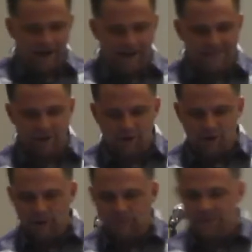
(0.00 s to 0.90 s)
us, our
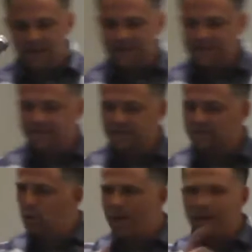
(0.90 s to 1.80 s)
groups, a list of
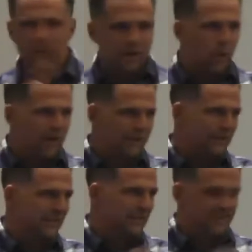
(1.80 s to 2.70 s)
21
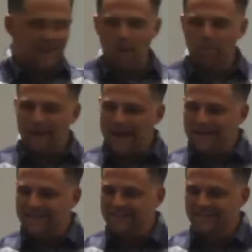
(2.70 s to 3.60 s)
questions to help guide
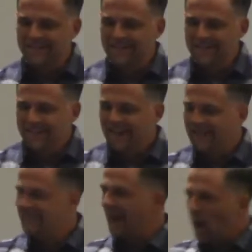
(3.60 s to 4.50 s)
us, uh,
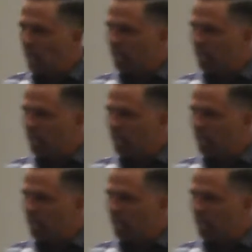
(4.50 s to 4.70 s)
to help